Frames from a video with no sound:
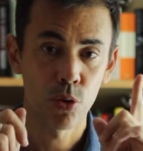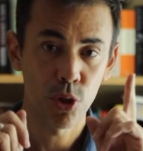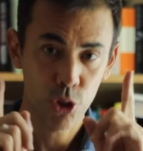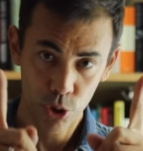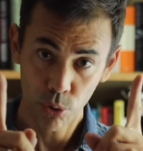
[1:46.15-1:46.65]

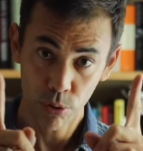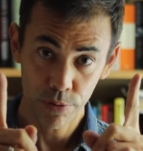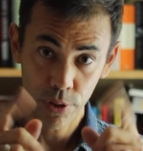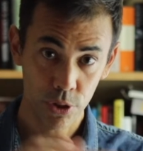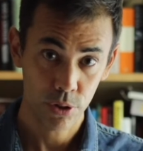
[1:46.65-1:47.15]
The short
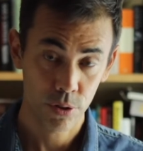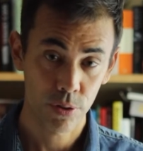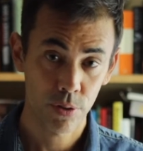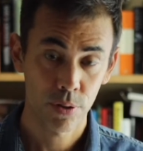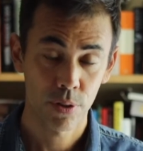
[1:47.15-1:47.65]
version.
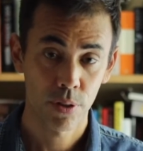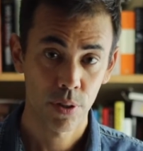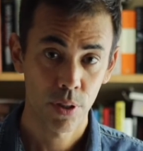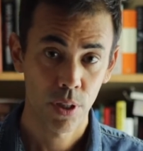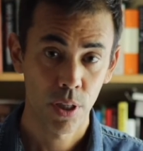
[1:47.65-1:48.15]

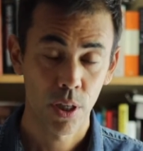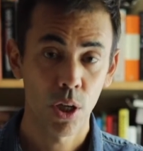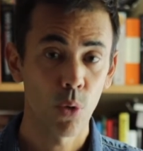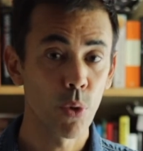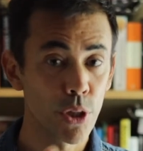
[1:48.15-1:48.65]

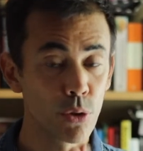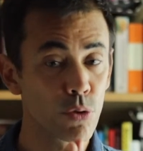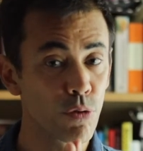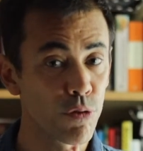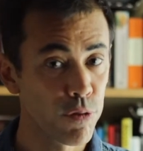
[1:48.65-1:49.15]
We
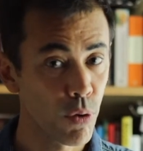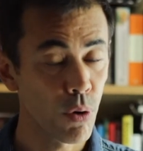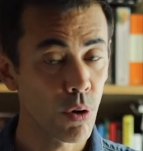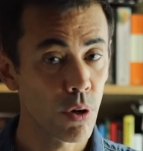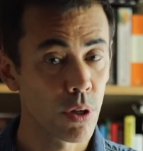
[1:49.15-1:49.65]
use
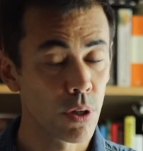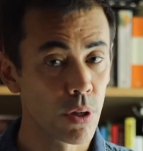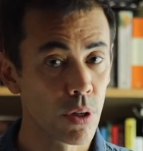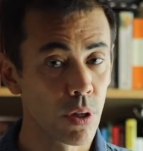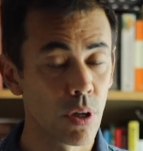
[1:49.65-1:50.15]
for
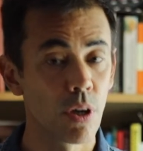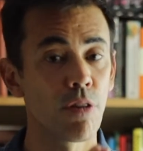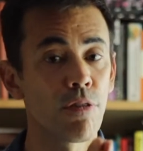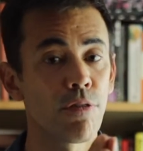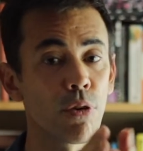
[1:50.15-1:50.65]

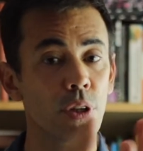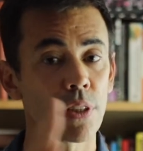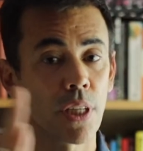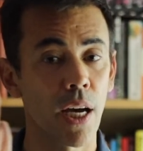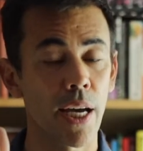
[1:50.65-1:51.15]
a
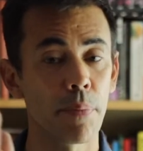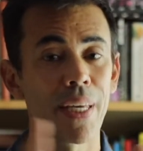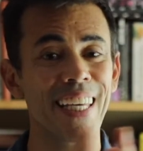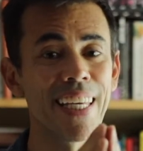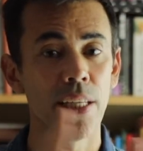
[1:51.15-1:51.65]
time
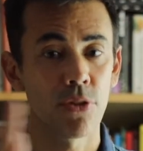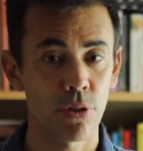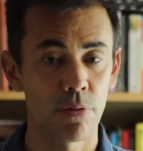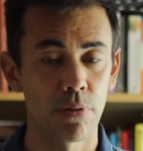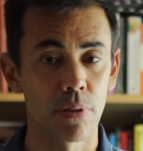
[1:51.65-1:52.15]

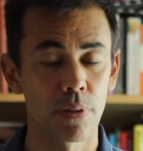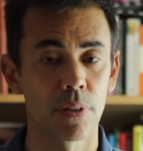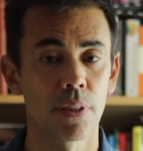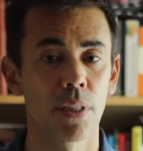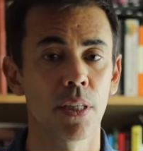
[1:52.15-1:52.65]
interval.
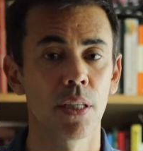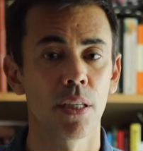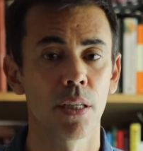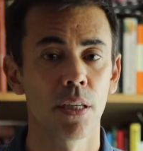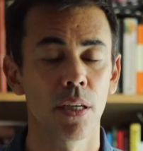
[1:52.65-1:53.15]

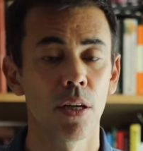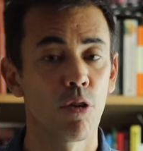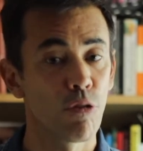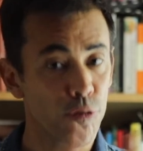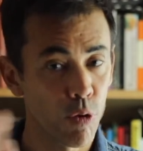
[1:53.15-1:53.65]

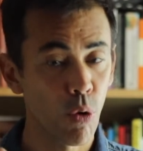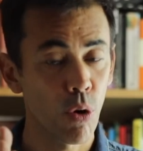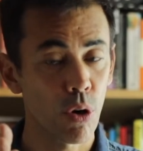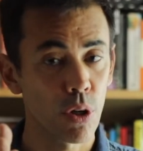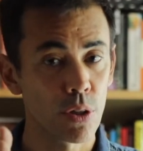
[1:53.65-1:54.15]
For